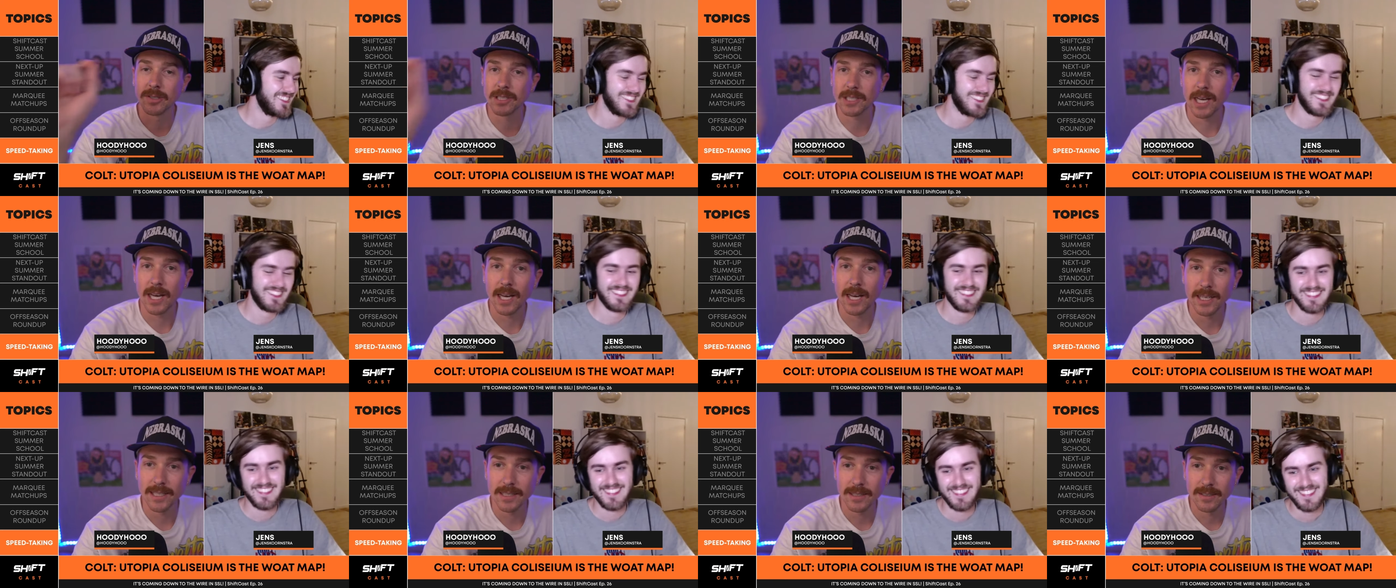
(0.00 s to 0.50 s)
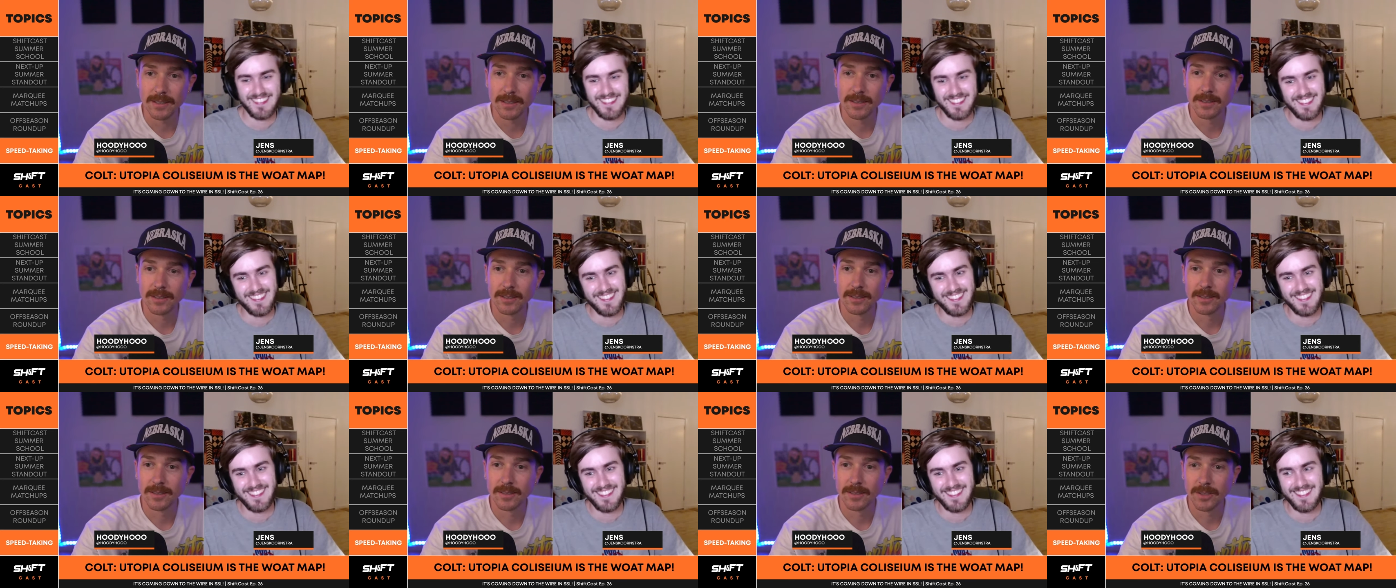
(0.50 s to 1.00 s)
Speaker 1: side,
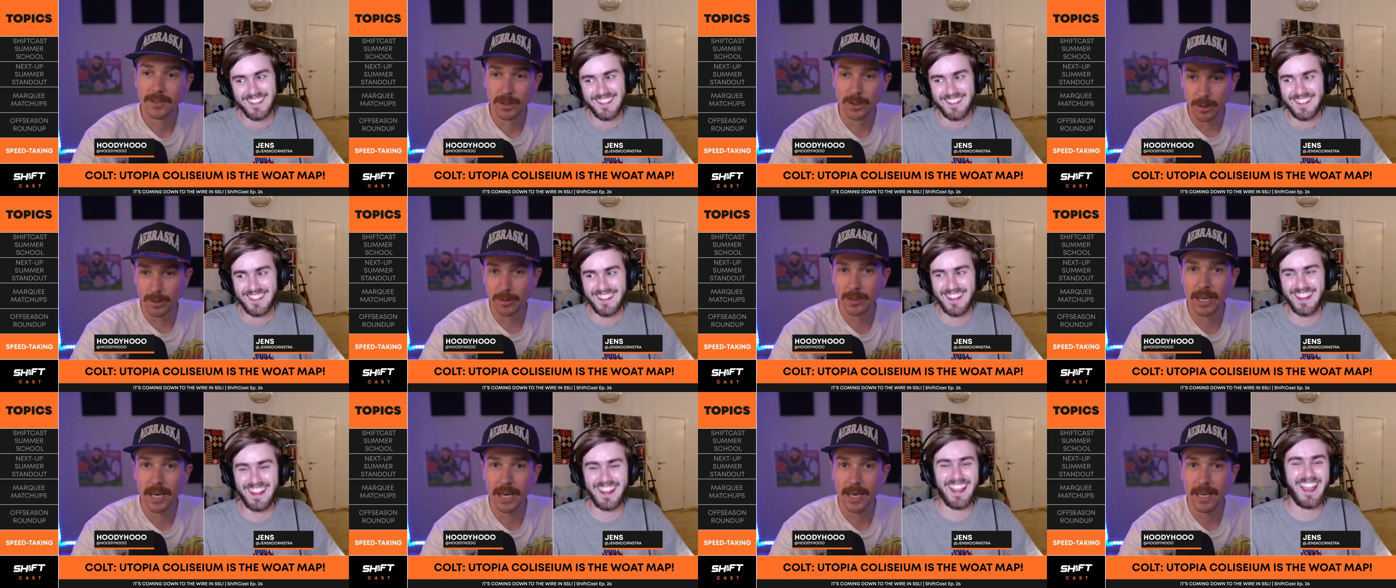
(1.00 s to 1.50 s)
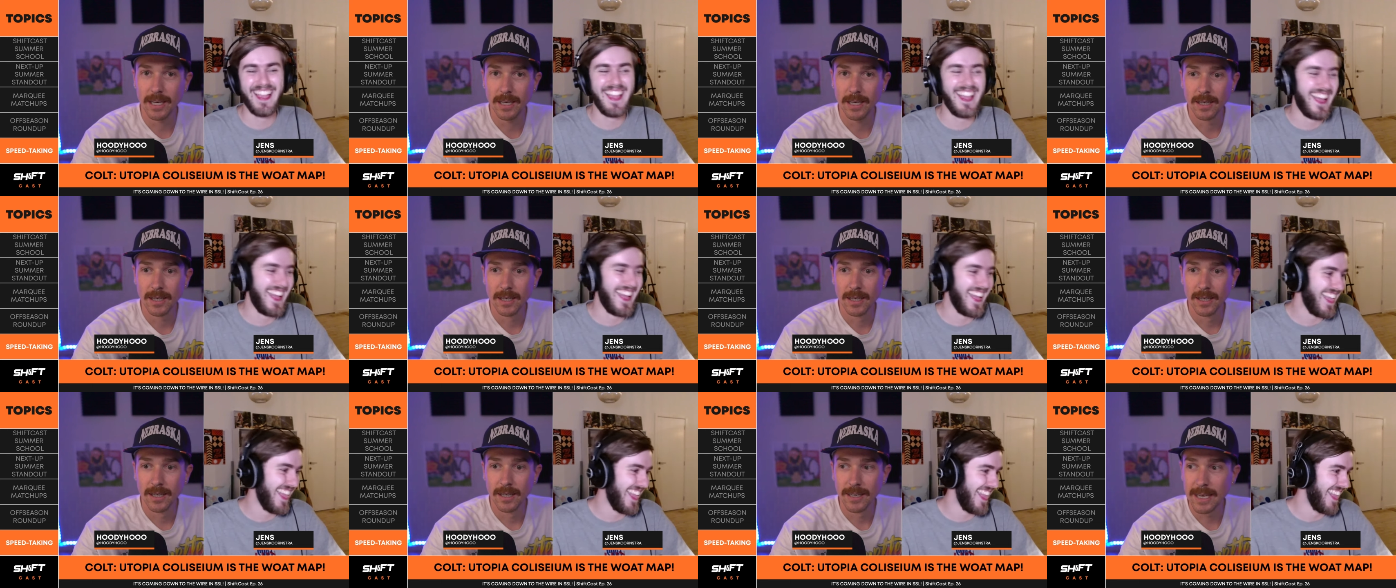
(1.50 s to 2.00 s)
you're
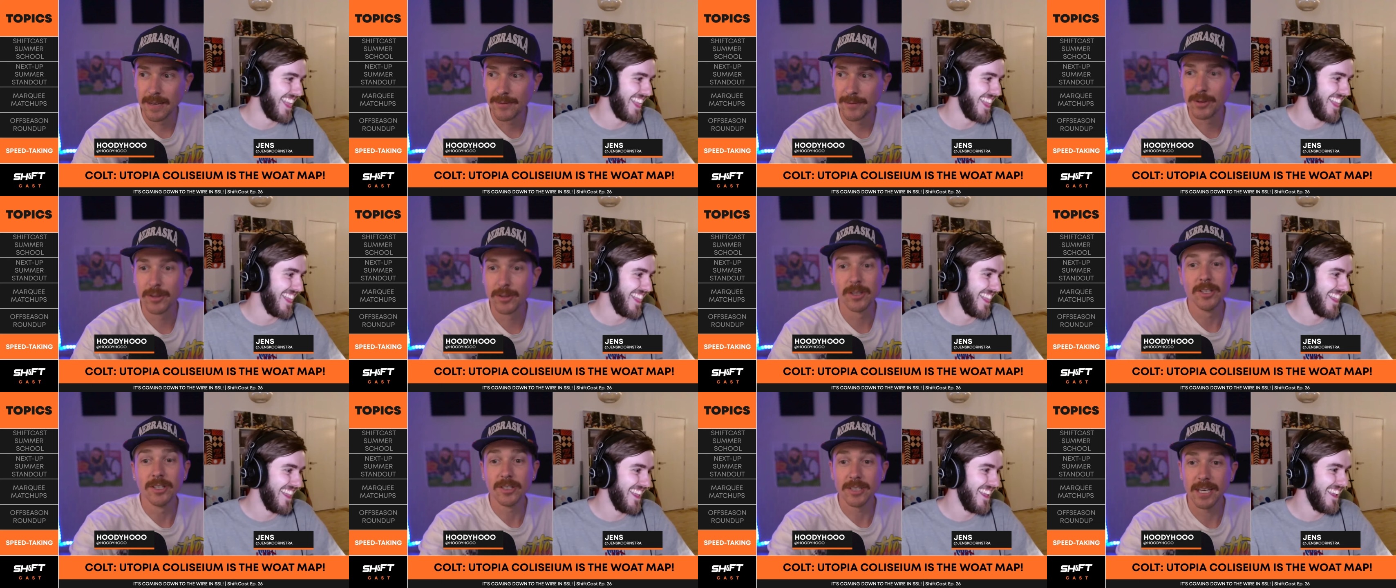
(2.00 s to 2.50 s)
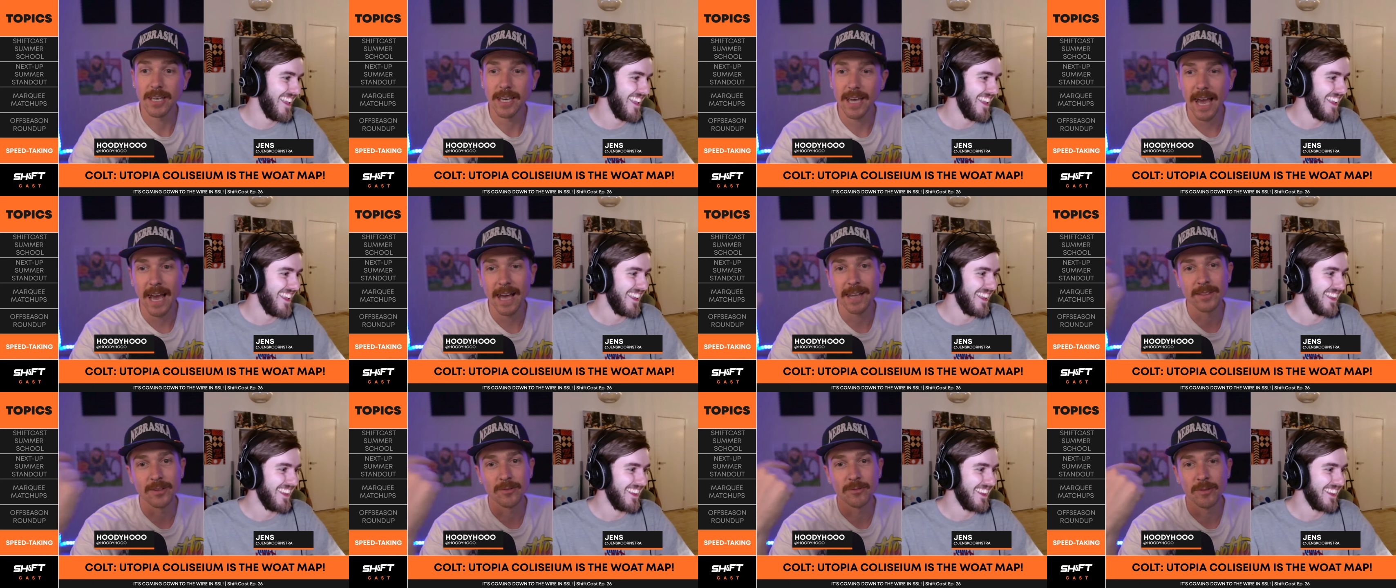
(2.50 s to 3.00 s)
okay. If you're looking
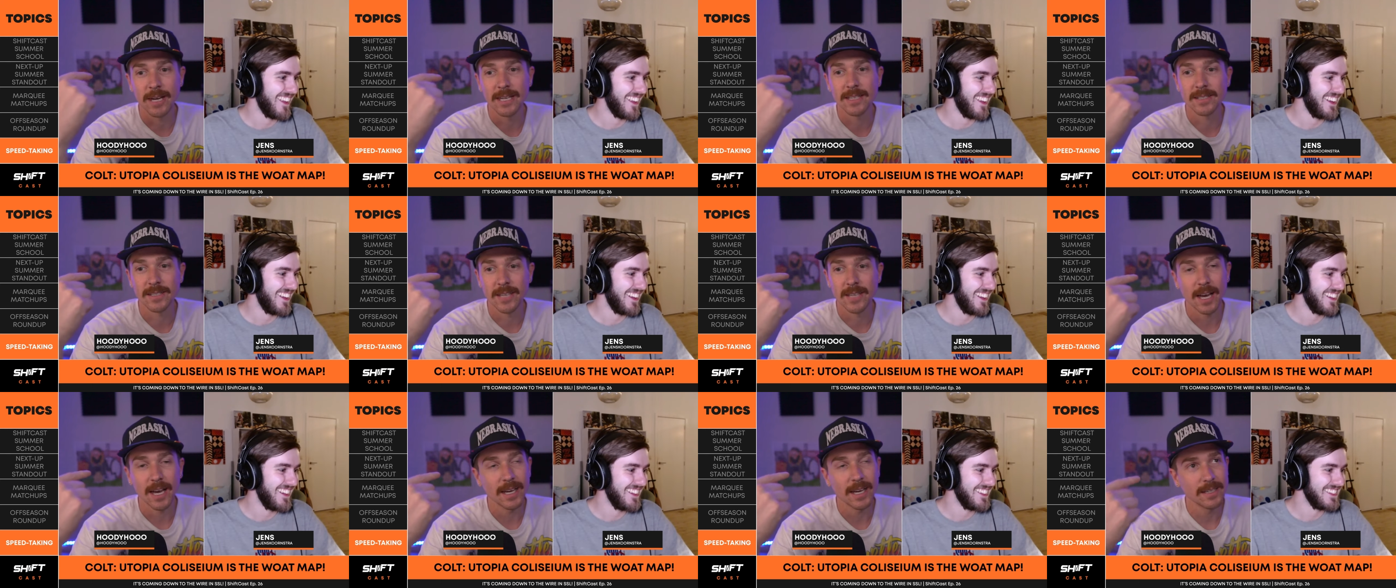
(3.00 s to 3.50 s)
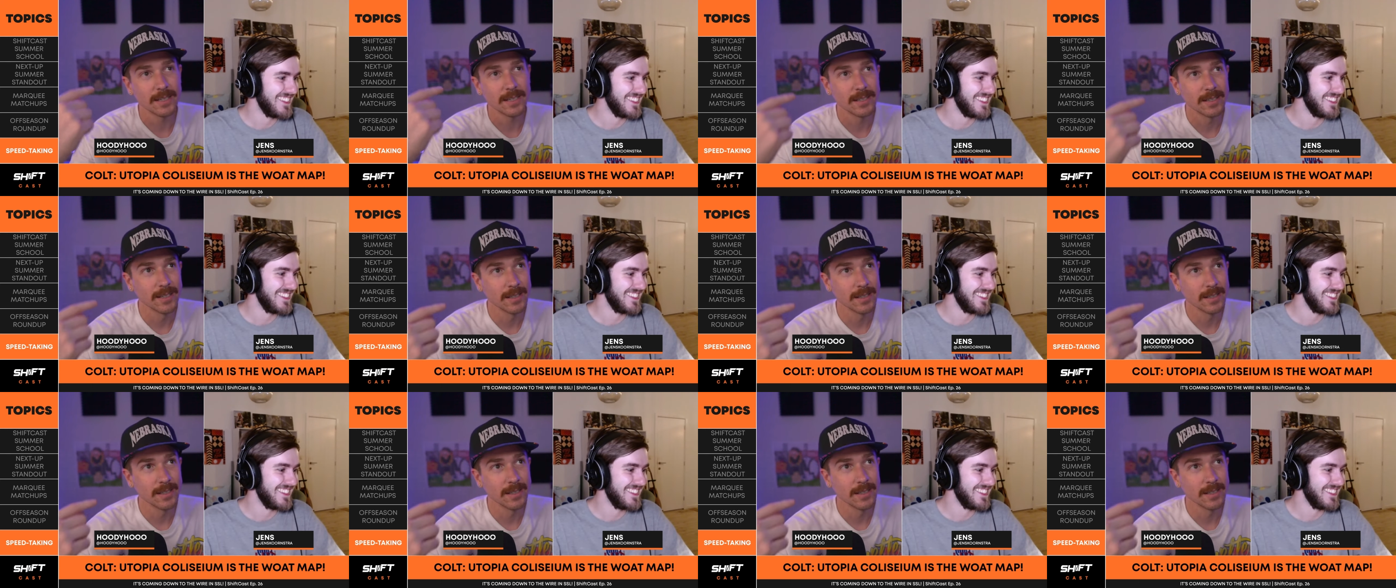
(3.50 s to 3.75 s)
at the red side,